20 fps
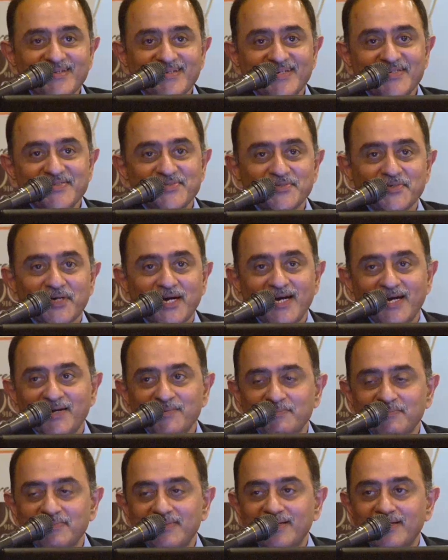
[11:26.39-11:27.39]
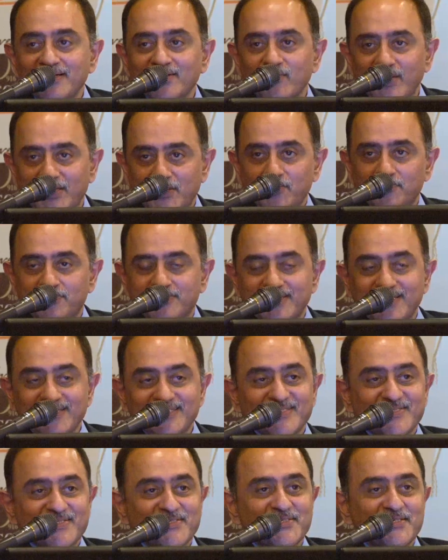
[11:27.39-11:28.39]
Right? So I am quite
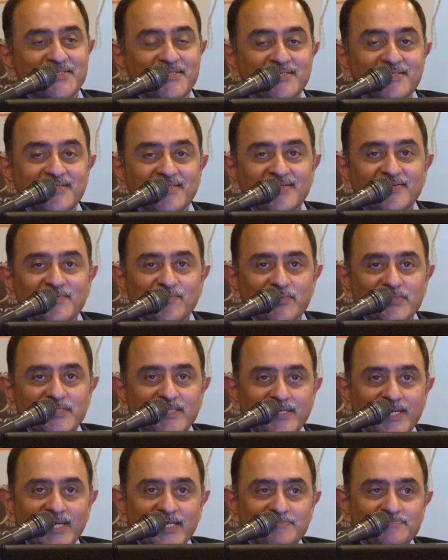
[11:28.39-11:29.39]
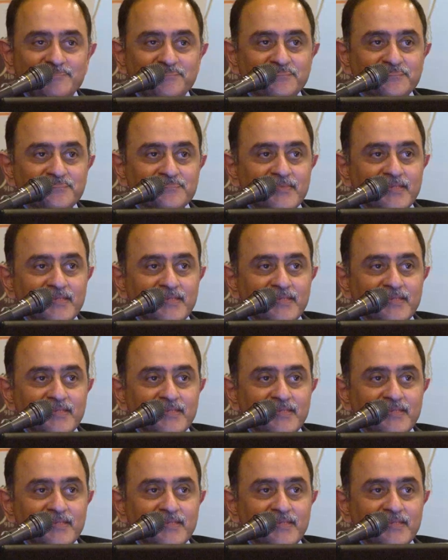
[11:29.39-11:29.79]
obsessed with the game.